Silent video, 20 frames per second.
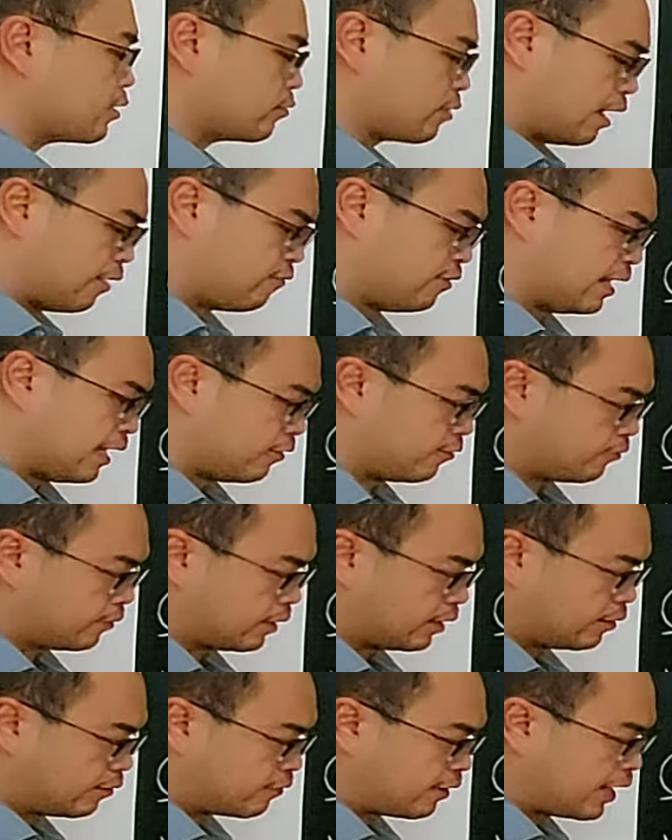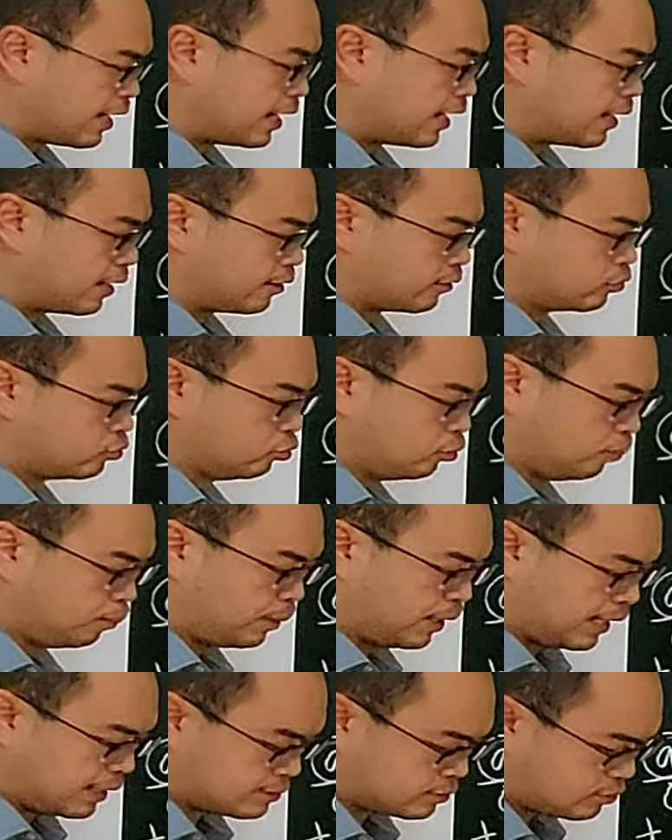you have left. Right, 2
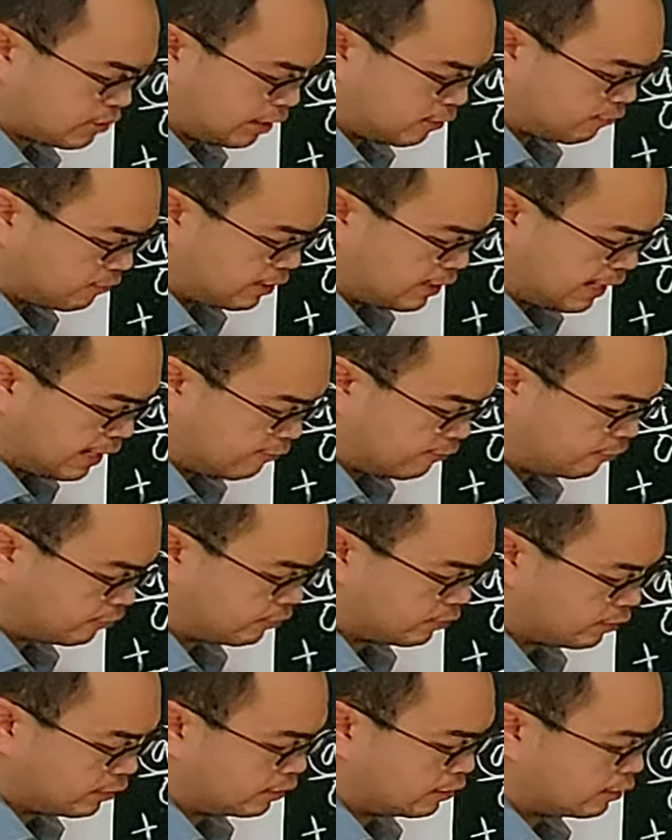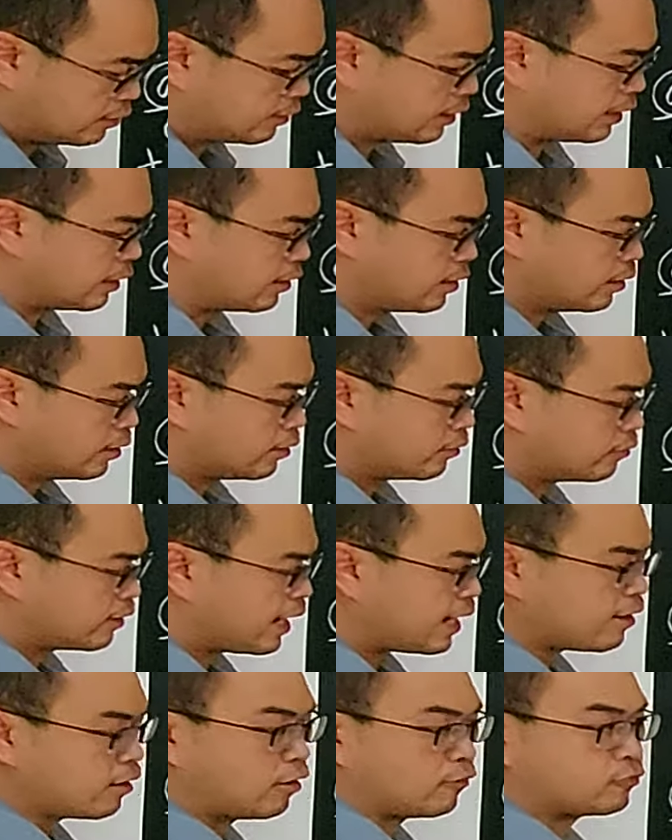plus, you have left. right?
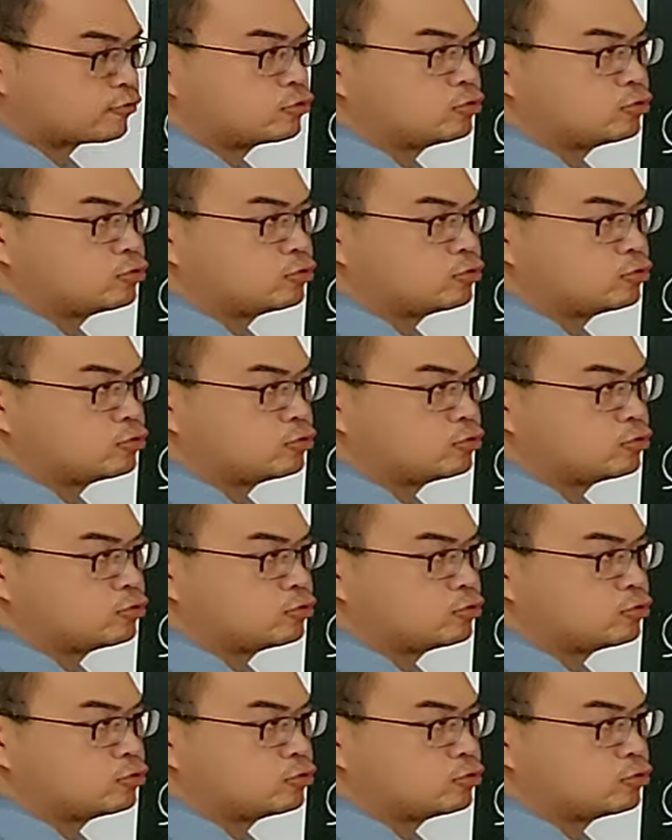Right of